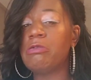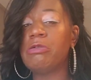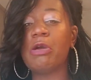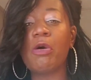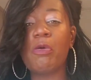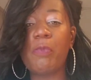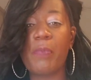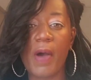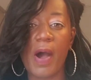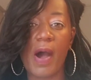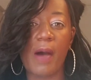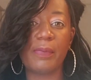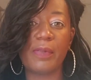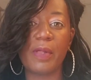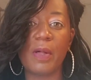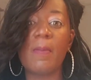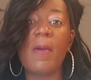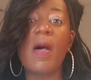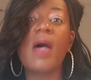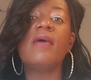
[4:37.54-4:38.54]
No
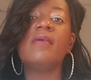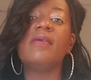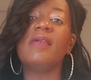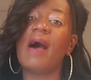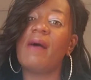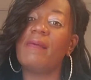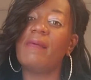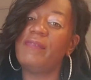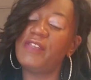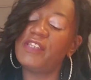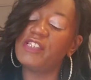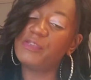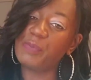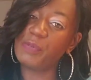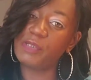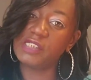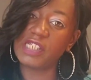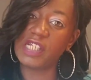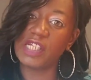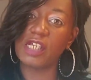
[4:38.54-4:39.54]
problem. Now, this
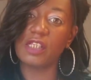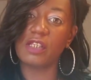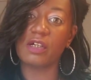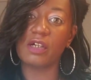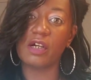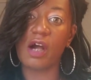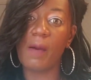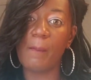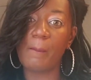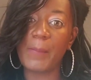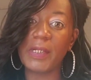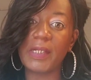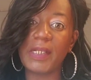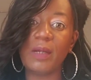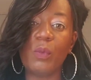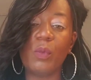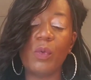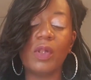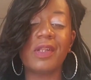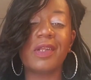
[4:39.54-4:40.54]
particular
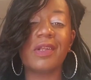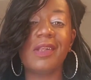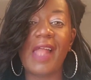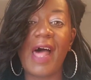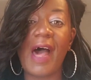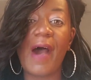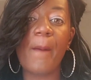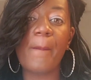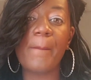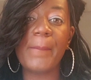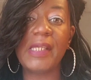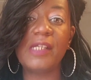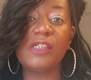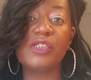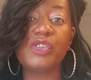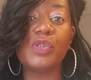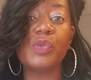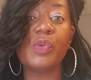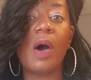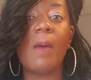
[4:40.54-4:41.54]
company will allow me
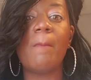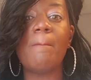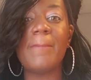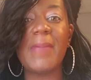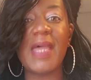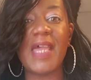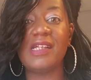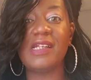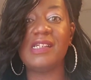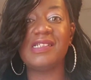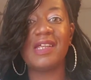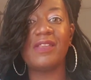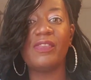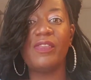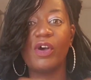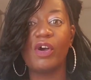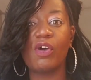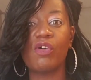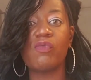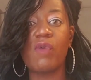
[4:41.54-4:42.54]
to amend
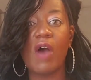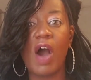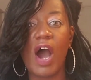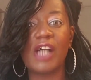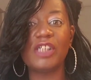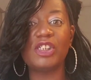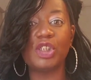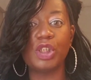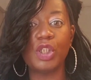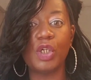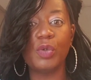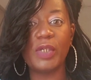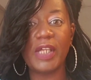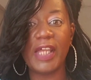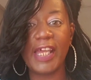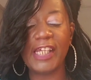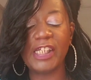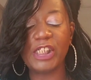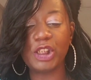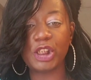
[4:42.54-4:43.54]
the garage
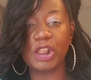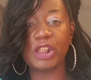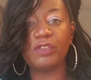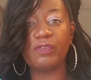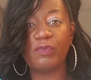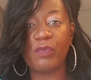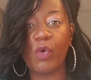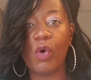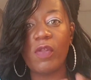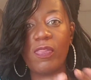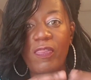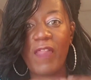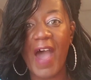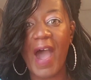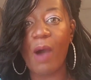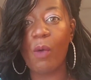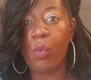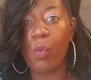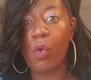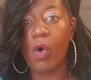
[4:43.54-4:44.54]
location for
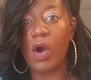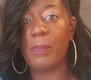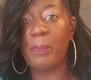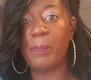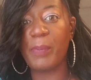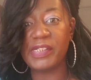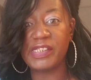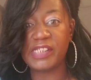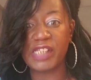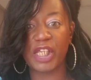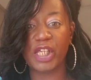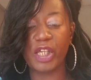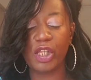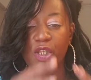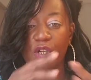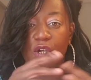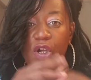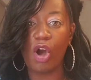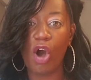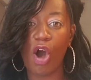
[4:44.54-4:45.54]
that one
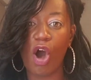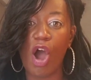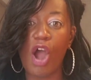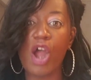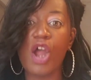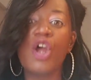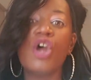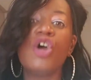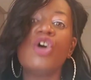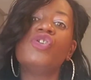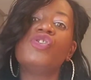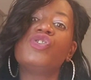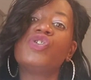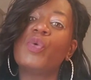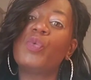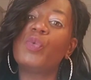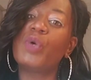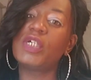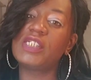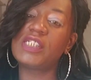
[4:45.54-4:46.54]
particular car.
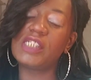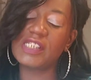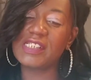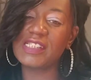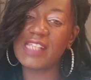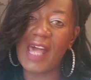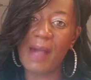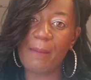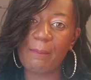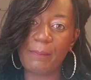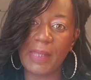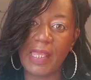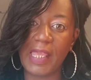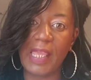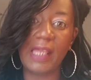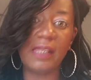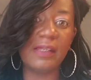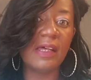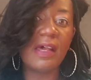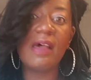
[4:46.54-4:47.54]
So what does that
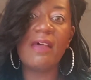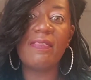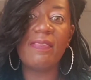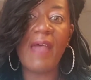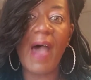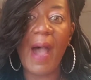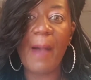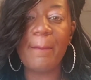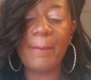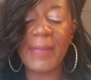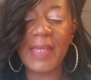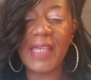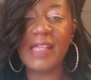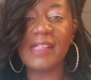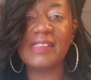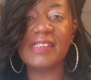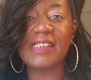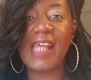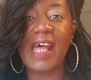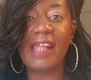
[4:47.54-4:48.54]
mean? That
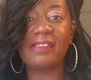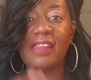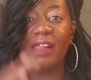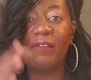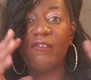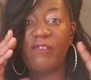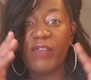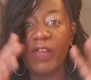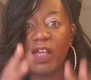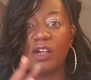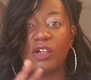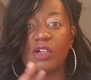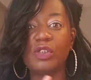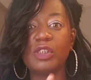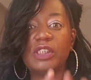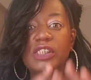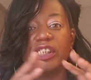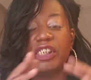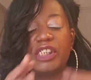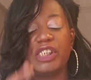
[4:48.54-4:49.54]
means that the
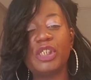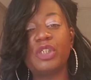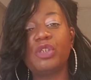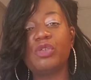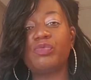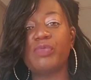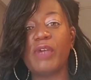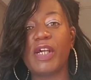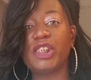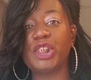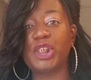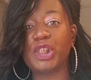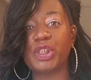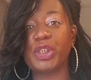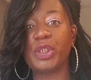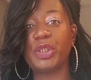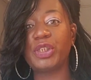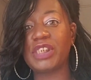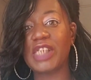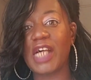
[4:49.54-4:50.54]
vehicle is still
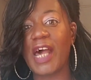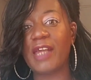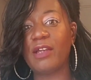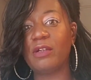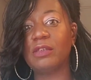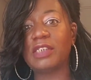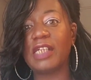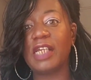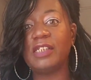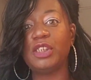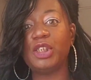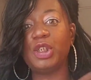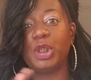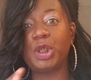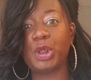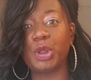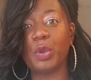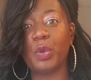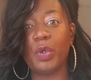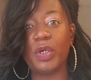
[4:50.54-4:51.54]
registered, titled, and
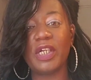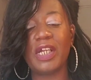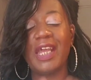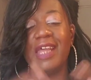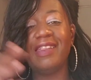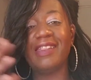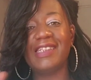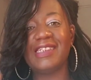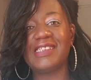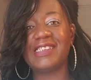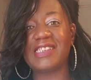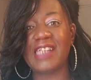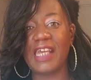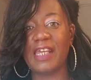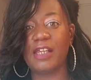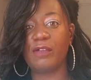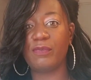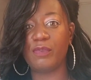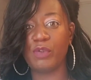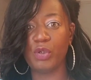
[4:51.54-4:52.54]
insured in the
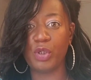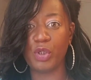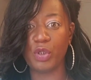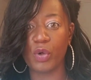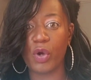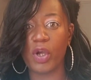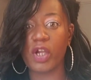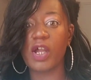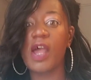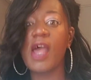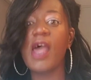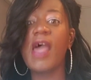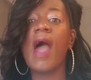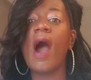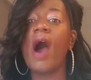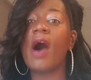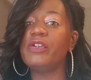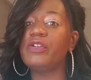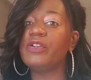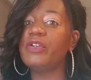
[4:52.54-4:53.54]
state of New York
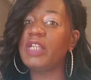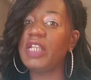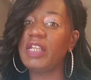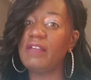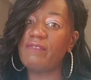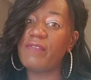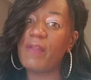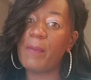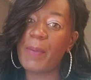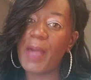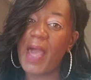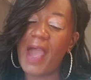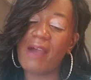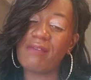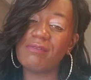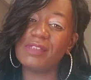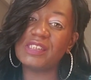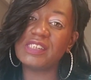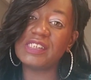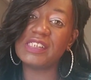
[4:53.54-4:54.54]
underneath the
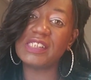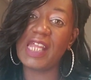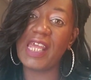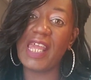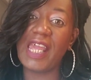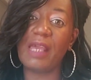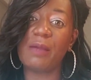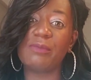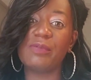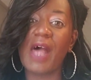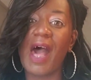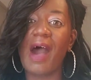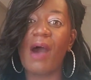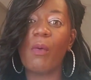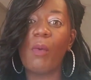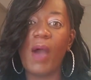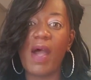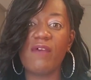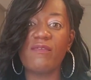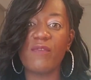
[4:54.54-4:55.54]
parents' names.
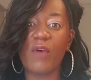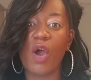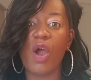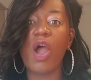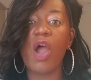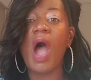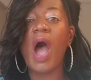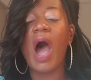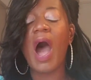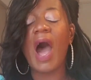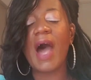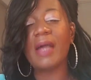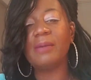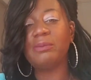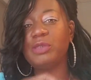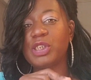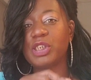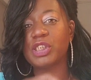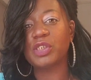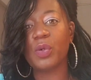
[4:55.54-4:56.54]
However,
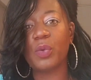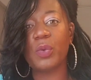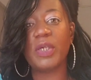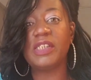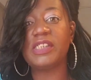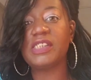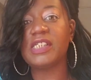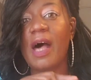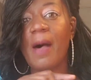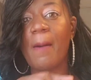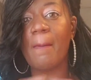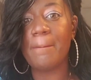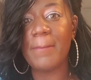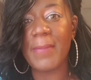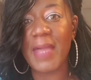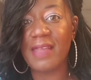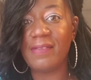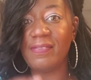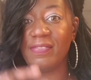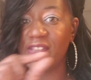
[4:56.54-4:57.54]
I'm just going to
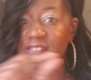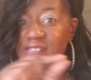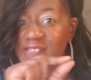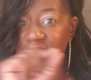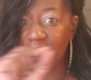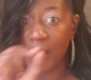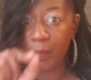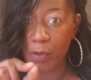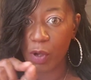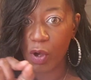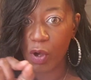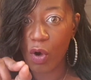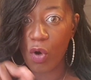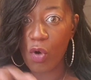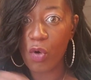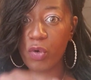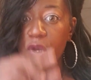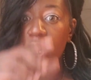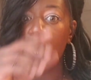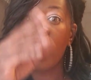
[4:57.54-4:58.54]
amend the zip
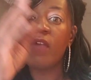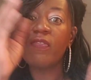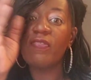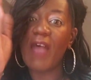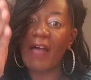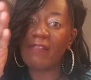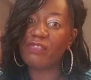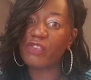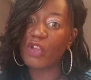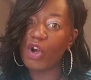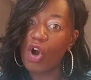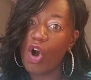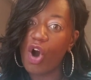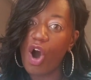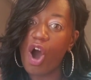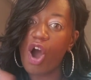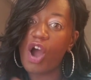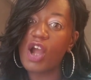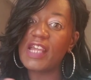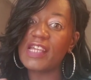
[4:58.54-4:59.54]
code that the
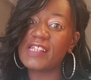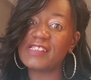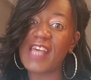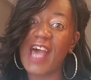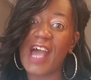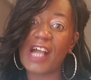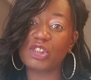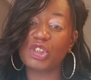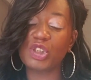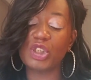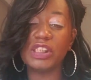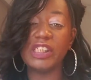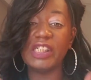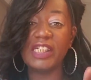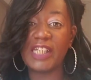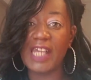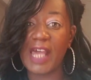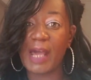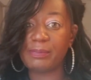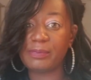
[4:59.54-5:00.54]
car is actually
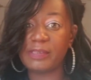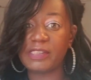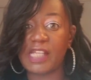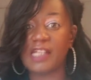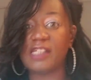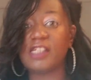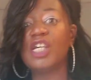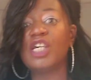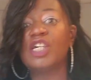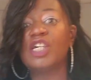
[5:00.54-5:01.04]
kept in.